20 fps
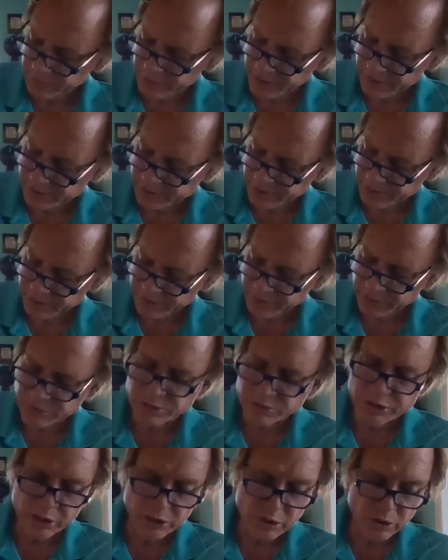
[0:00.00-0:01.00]
the next sentence.
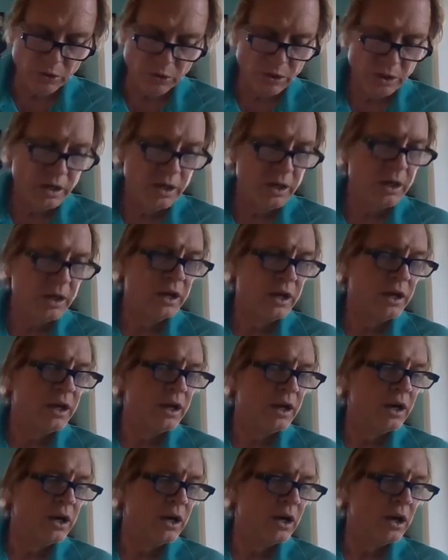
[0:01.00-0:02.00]
So
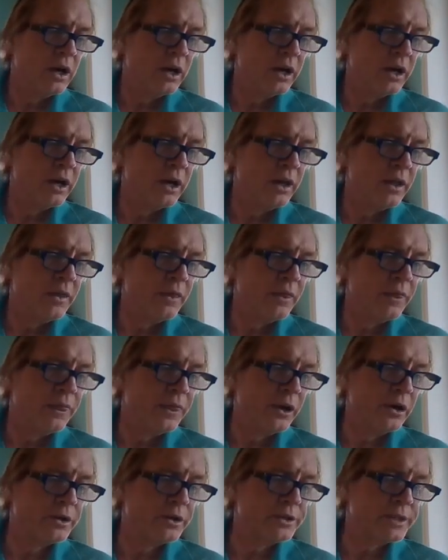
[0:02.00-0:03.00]

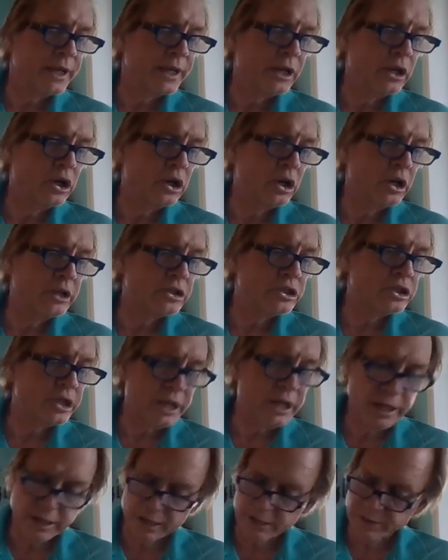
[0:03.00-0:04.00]
there is a good
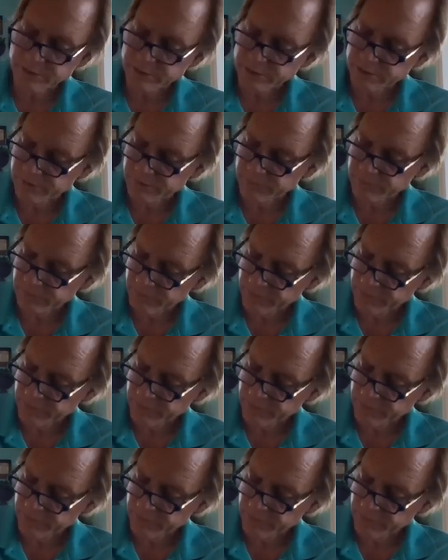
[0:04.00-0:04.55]
chance